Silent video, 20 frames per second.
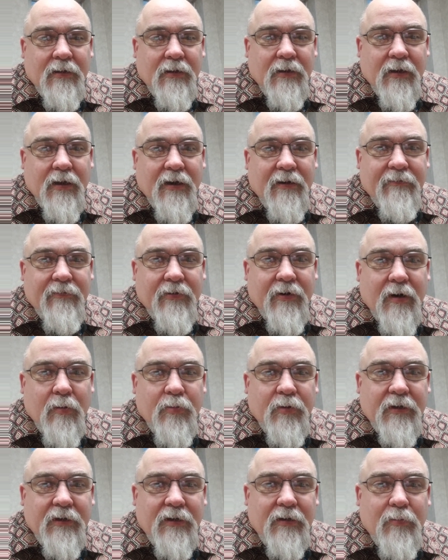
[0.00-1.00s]
cover up a
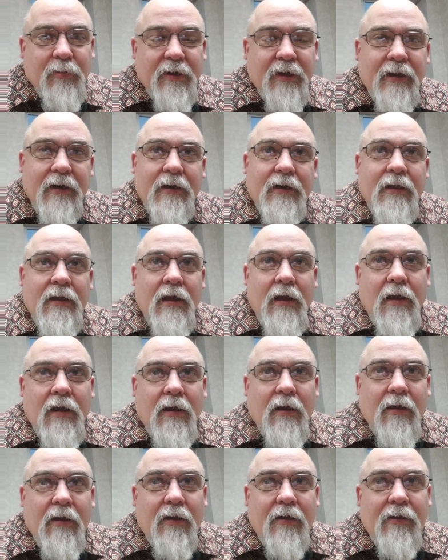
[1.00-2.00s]
little bit,
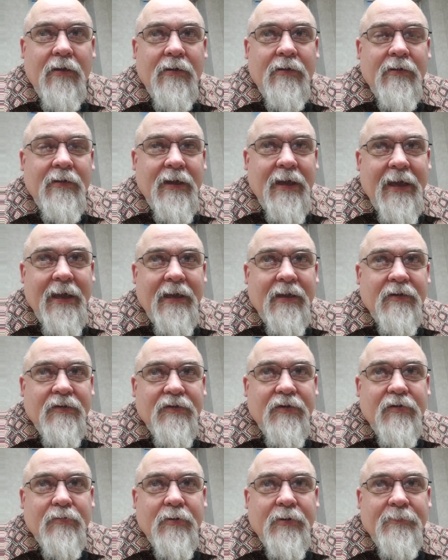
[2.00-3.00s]
and
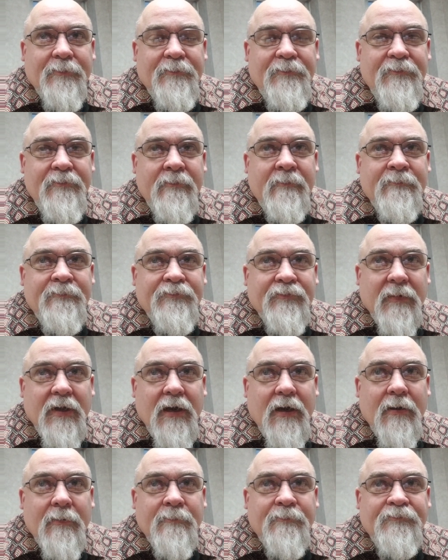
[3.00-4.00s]
excuse me.
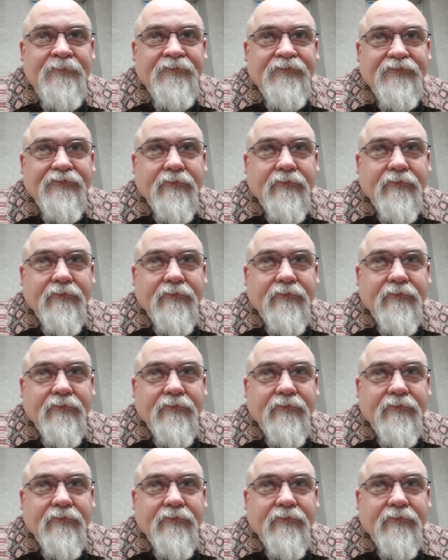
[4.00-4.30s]
Um,